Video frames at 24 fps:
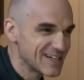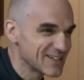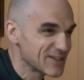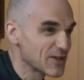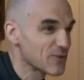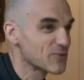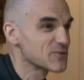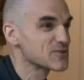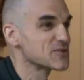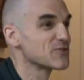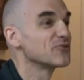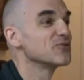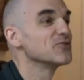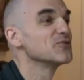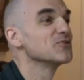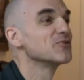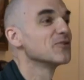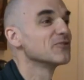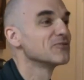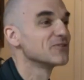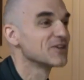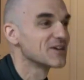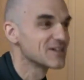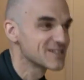there was a few
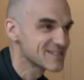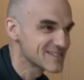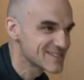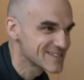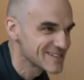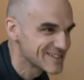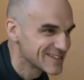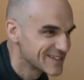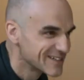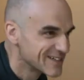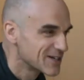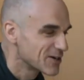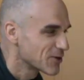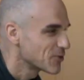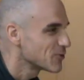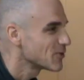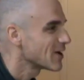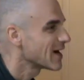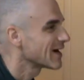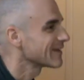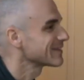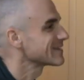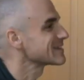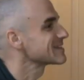of us who
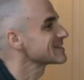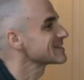had the